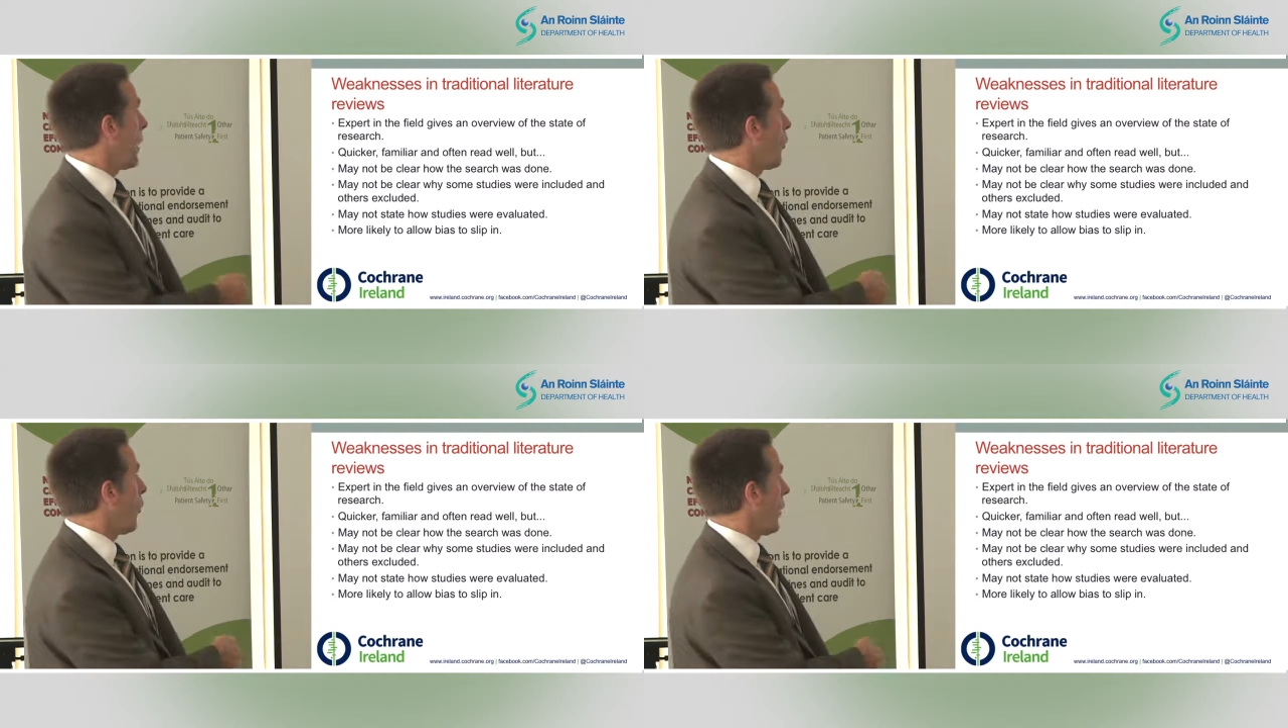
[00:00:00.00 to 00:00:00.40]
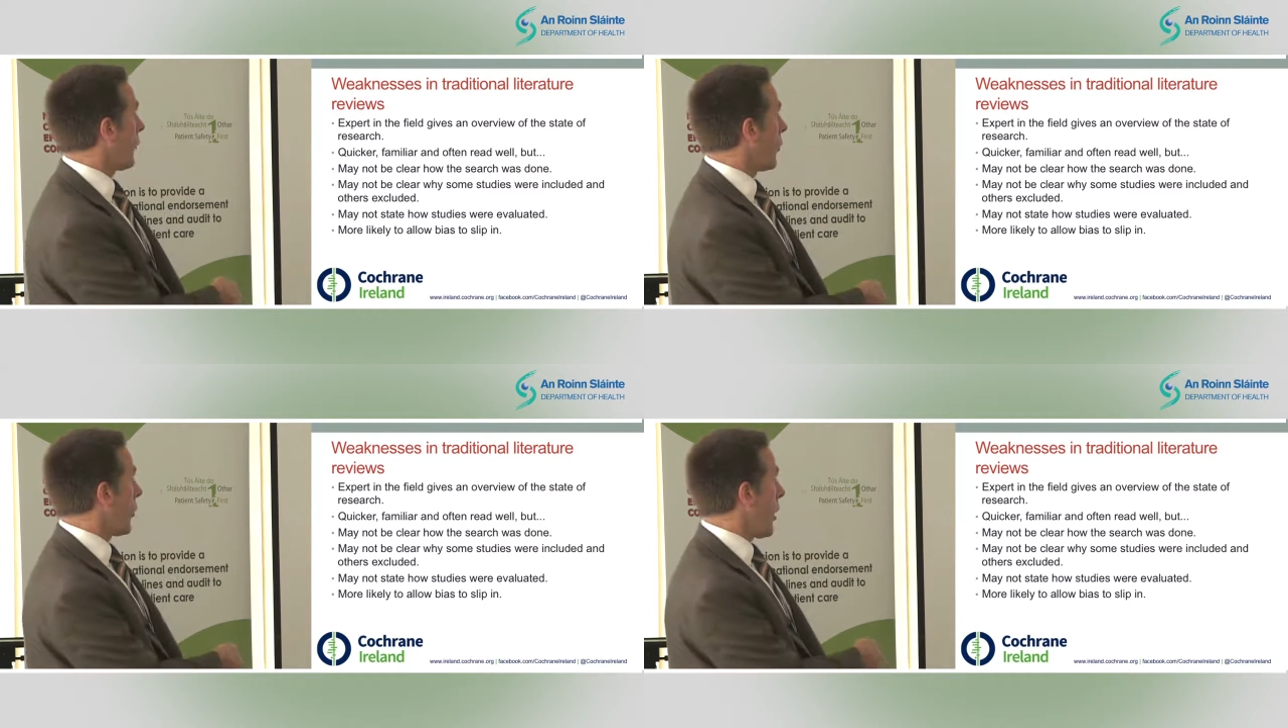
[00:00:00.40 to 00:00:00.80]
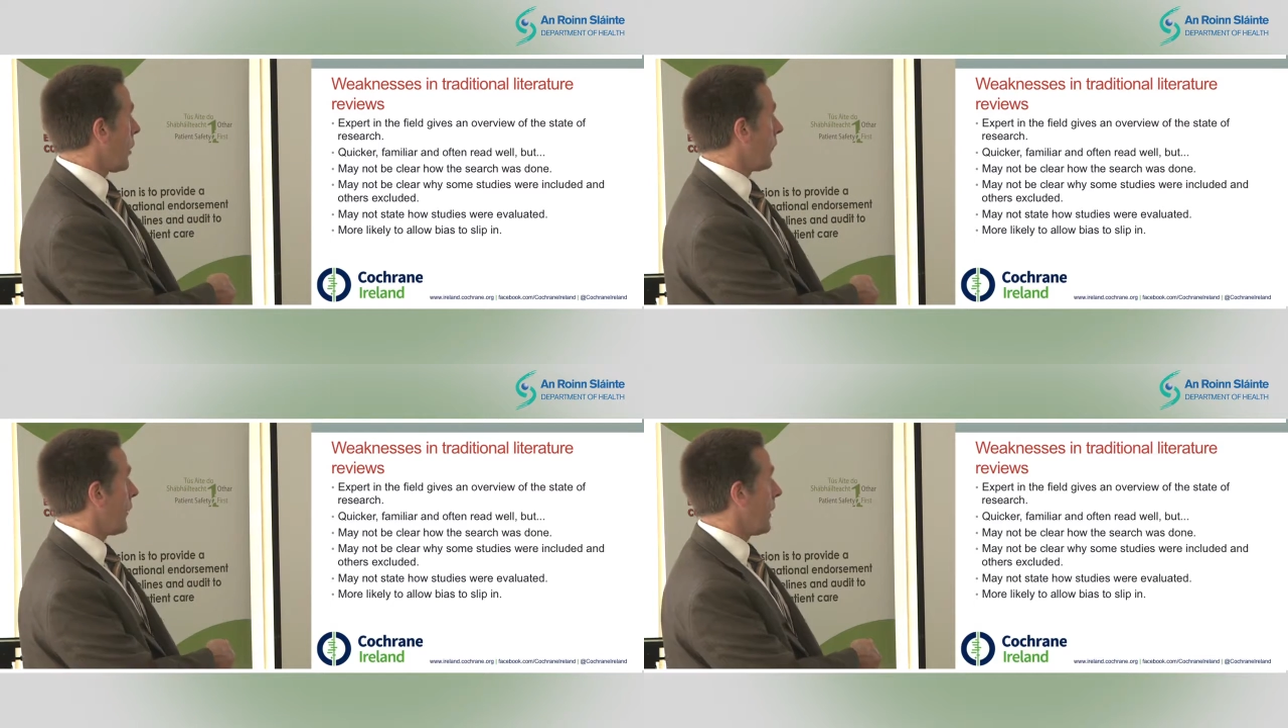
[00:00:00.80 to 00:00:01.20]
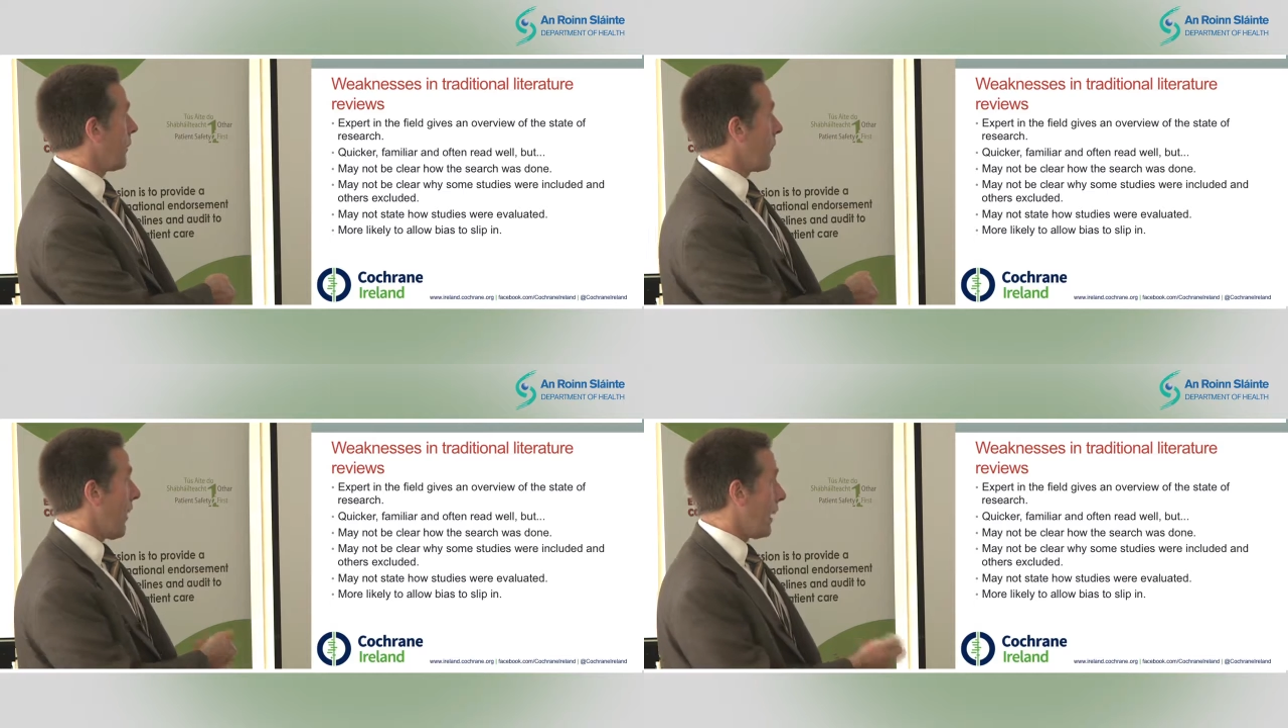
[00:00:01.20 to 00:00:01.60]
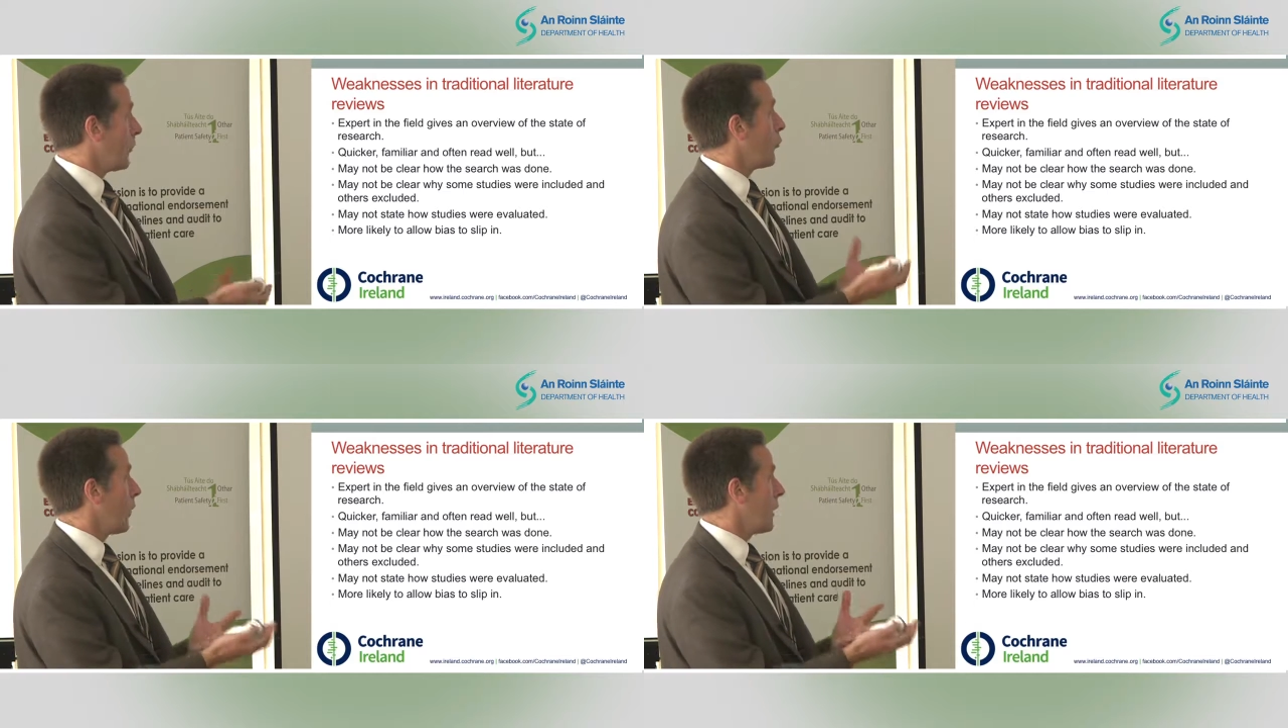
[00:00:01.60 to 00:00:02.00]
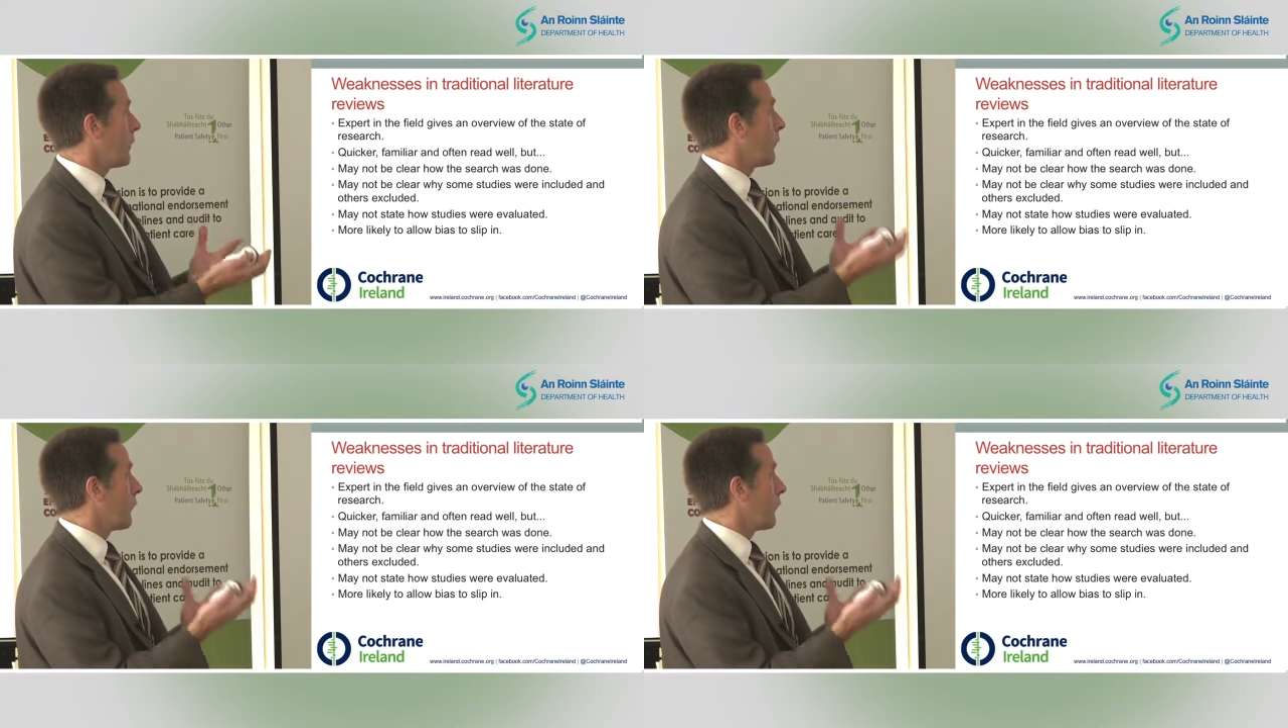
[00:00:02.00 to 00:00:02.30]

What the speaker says: whether or not they evaluated